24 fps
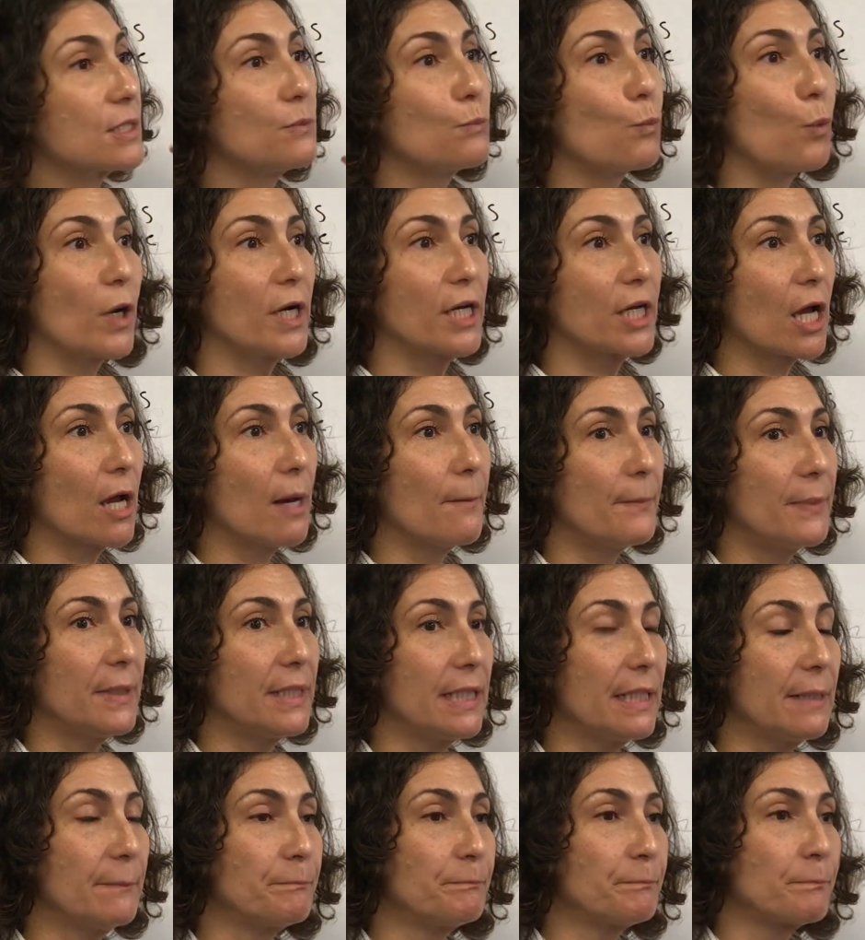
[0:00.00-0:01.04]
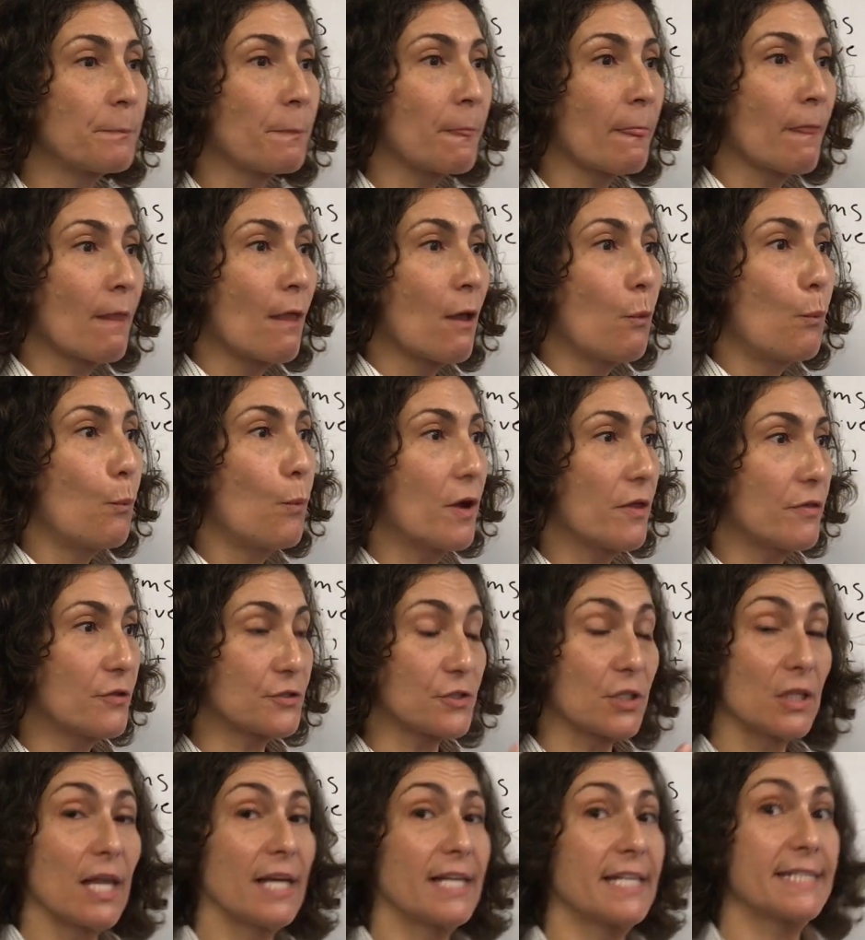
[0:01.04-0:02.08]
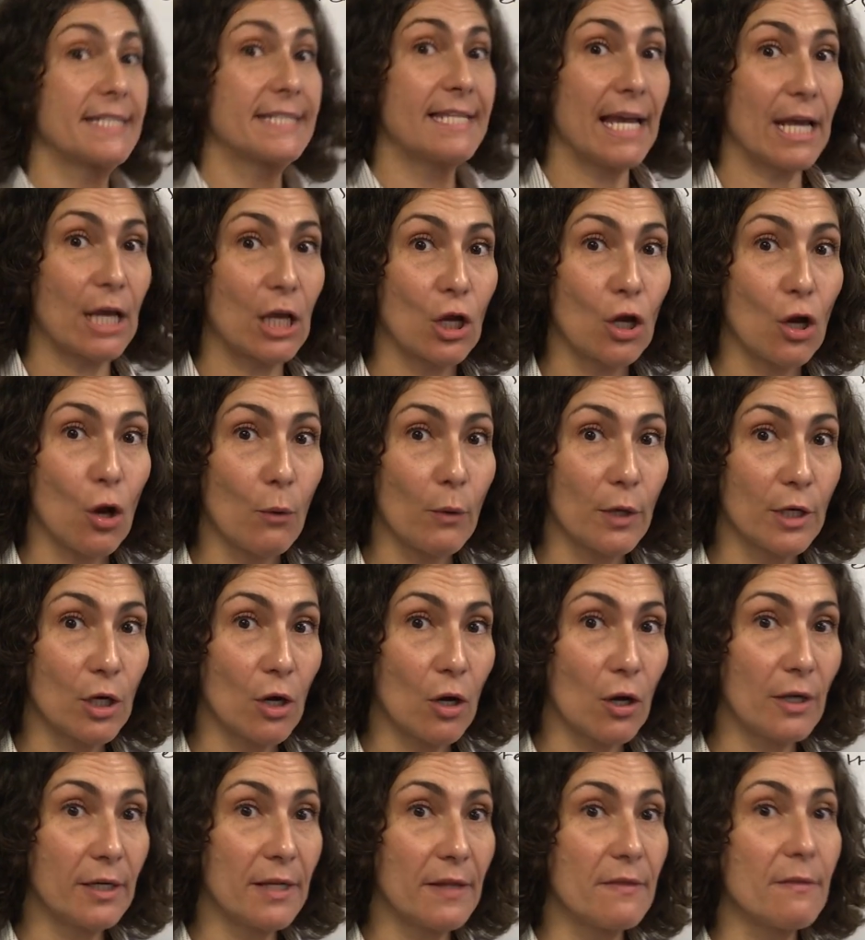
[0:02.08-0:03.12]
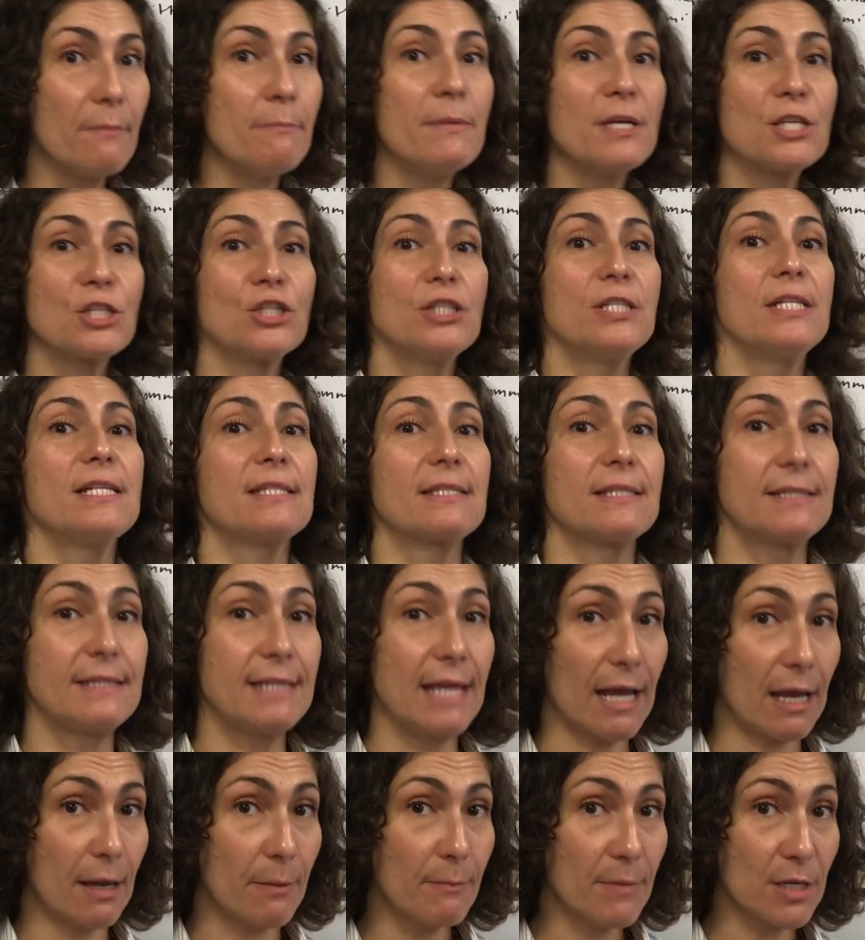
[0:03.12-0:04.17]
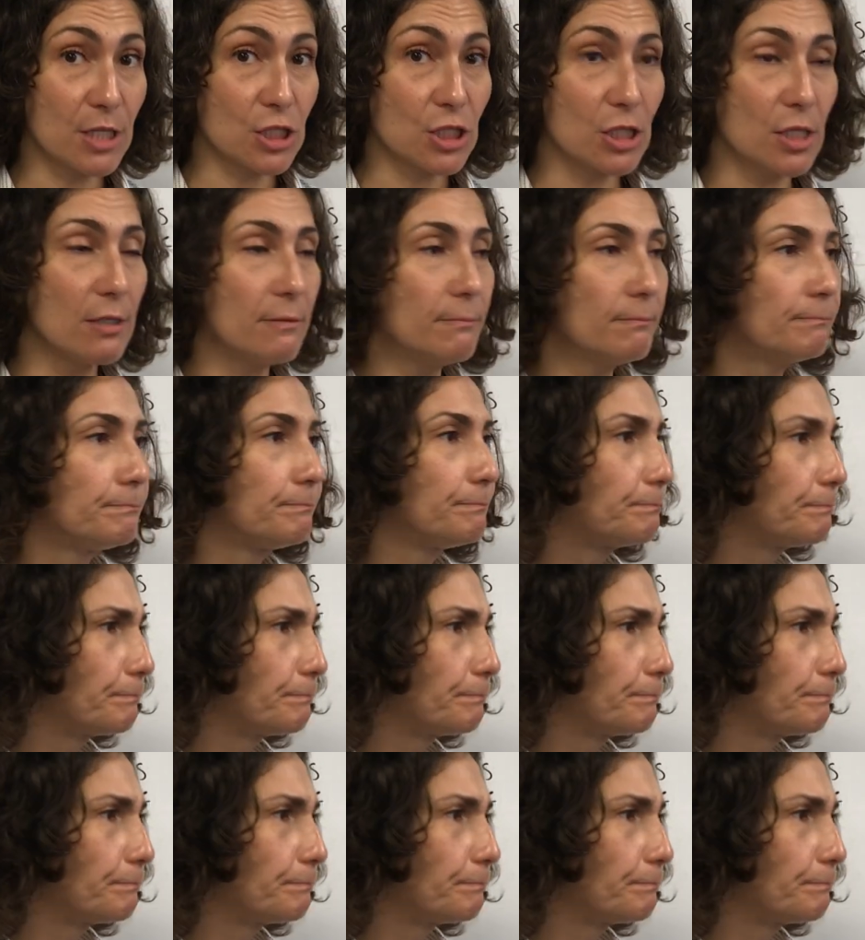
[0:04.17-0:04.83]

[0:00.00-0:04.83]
in one company where there's a lot of tech going on and the mission is a tech mission,